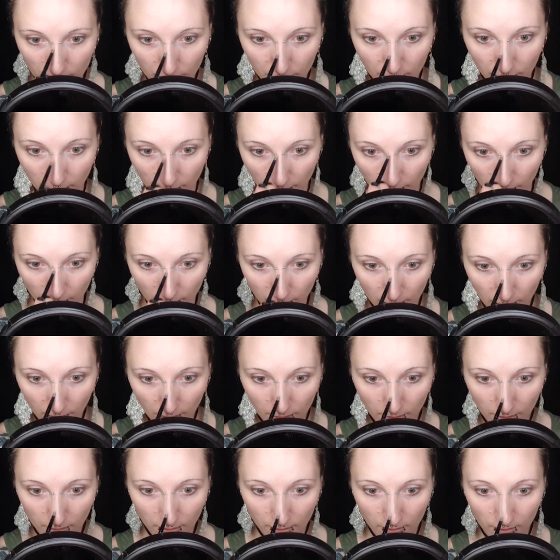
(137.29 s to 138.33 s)
the
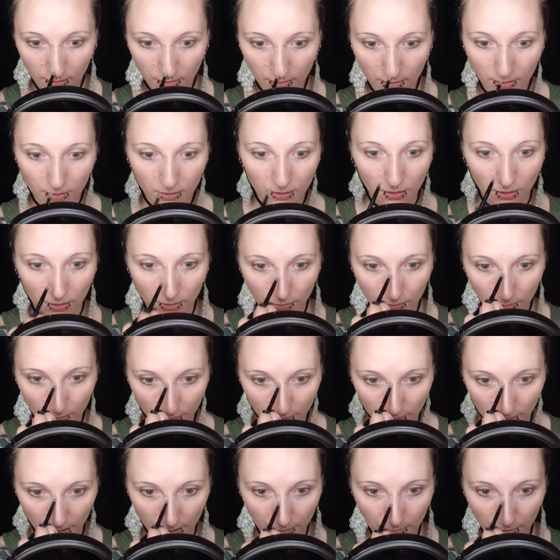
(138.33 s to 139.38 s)

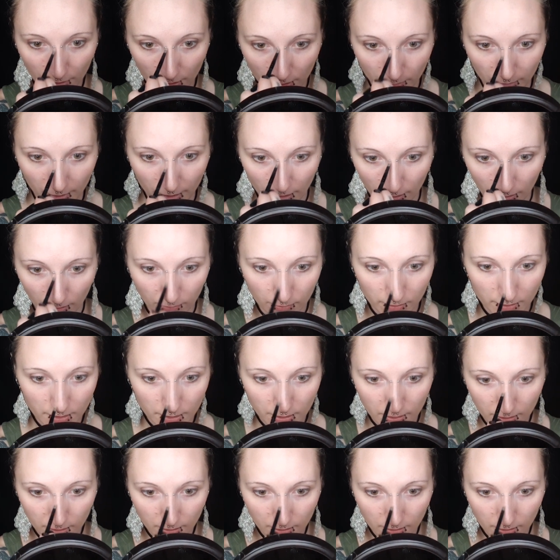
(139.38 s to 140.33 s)
contour that I put on my nose.